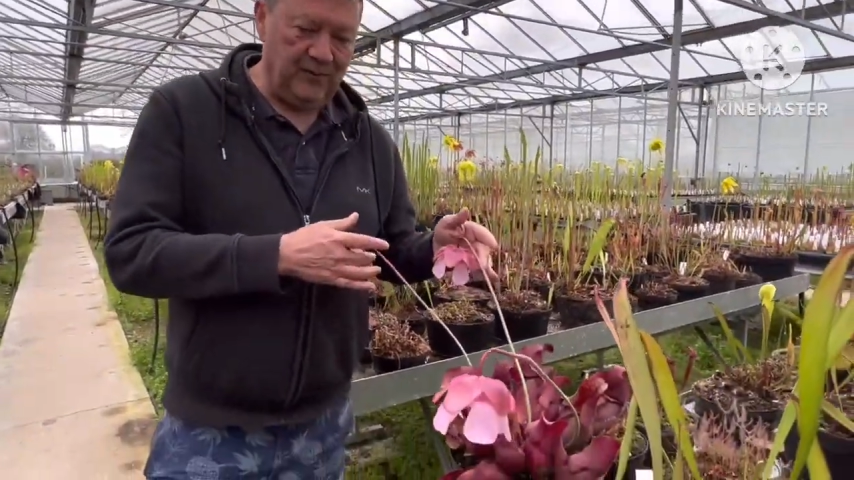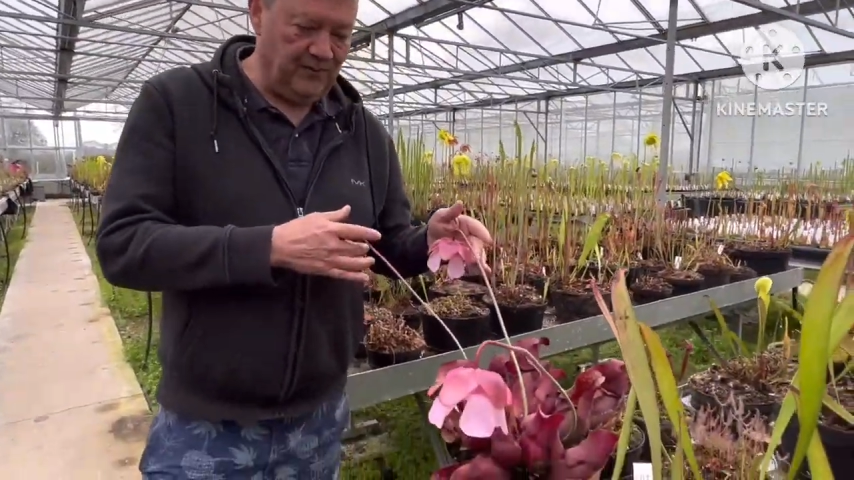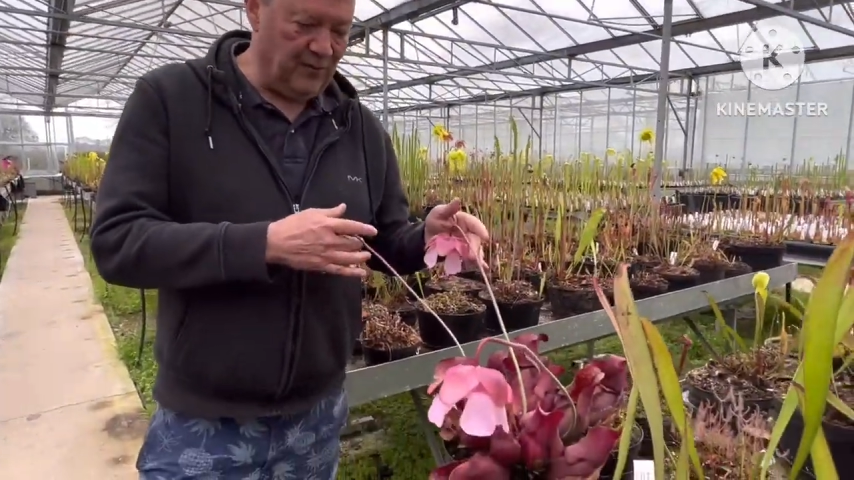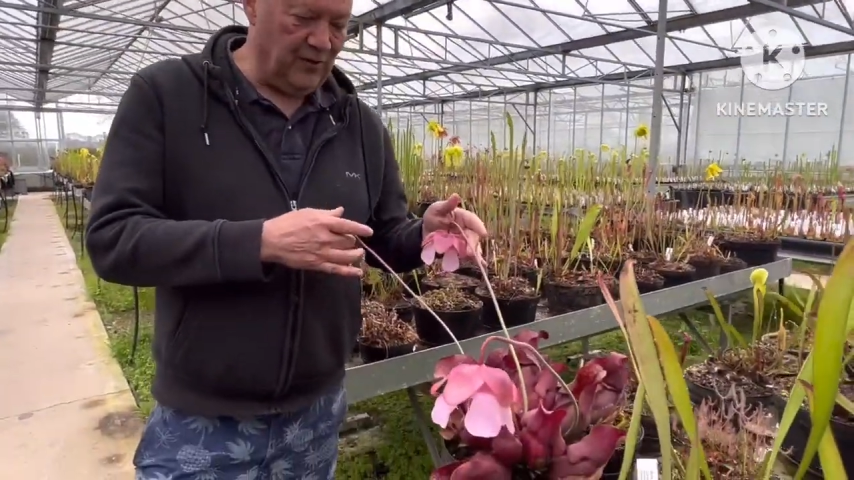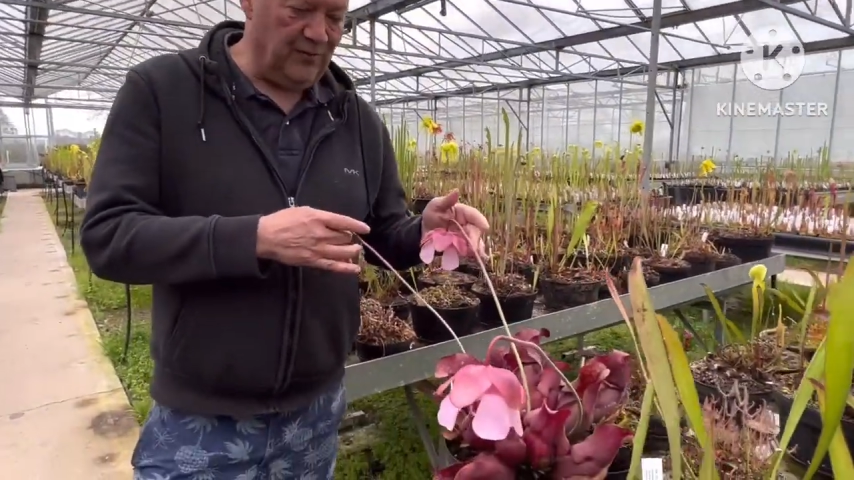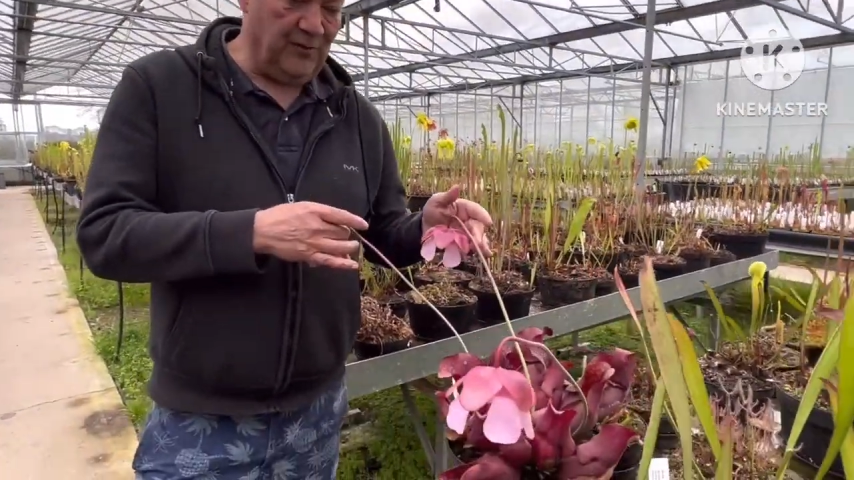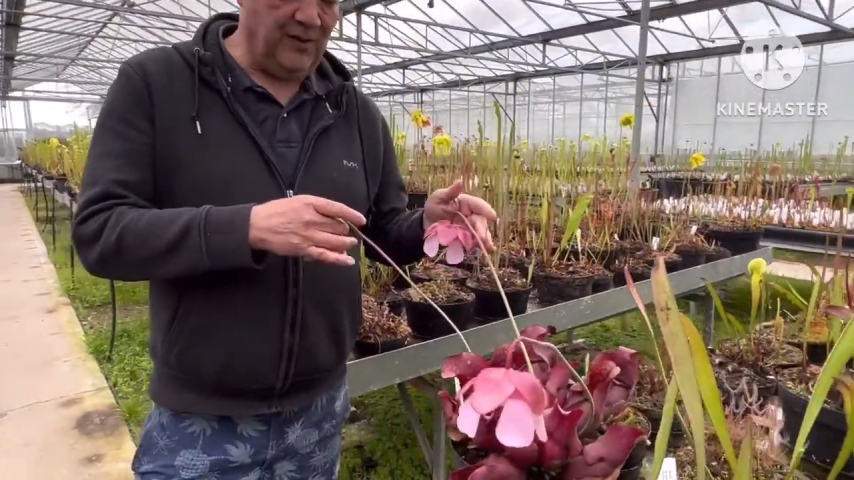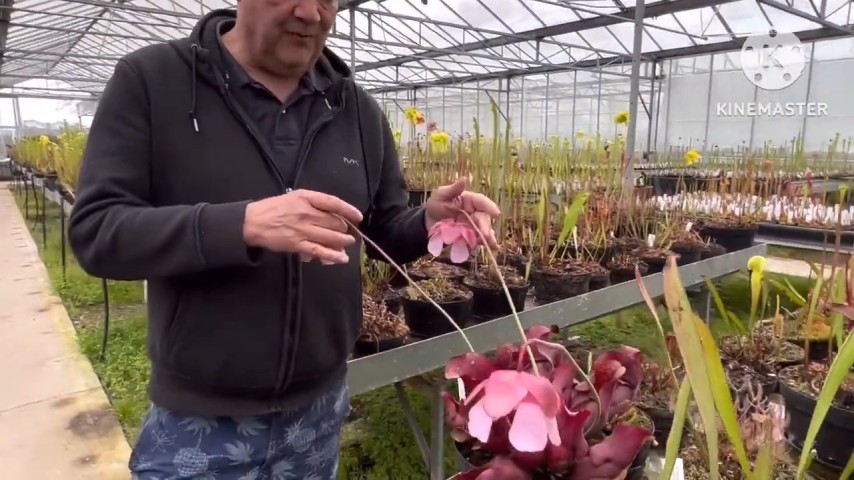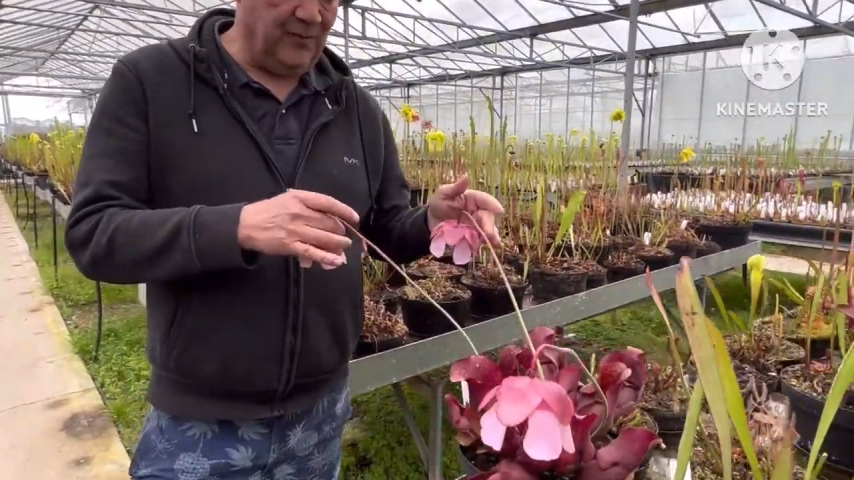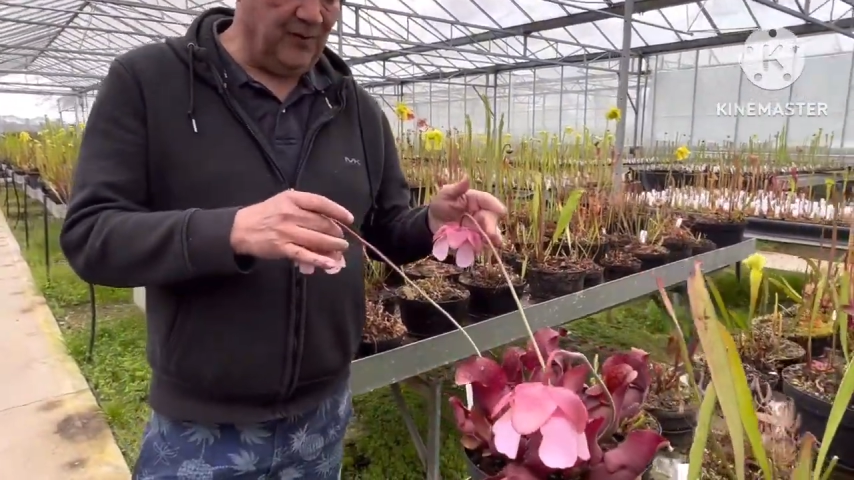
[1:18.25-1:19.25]

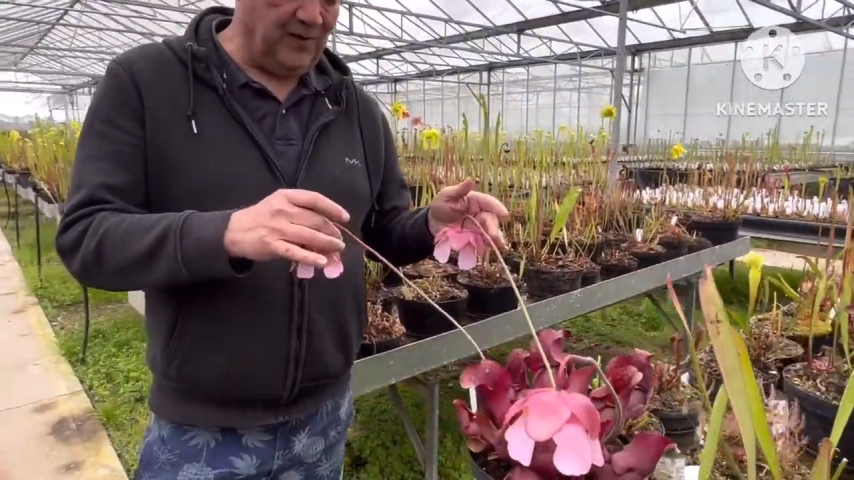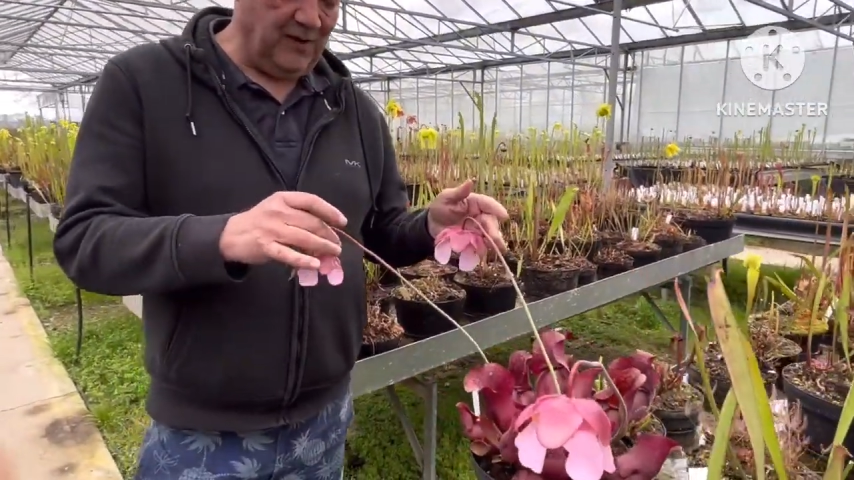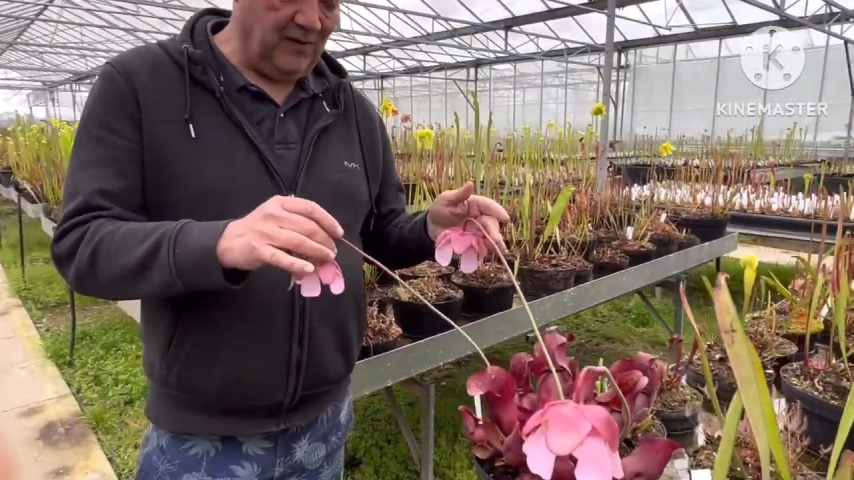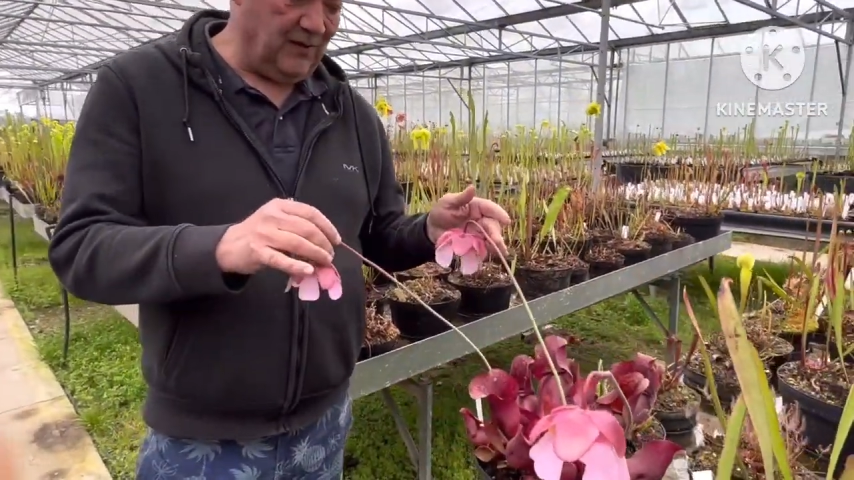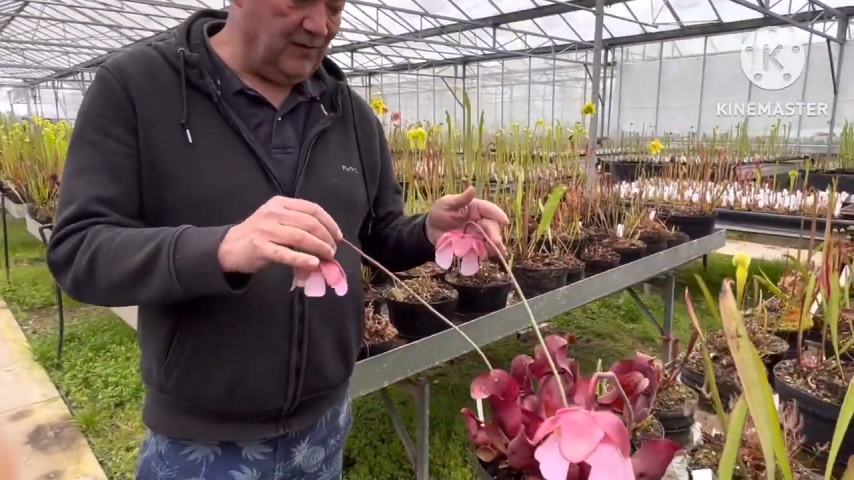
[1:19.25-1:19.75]
purpurea burkii,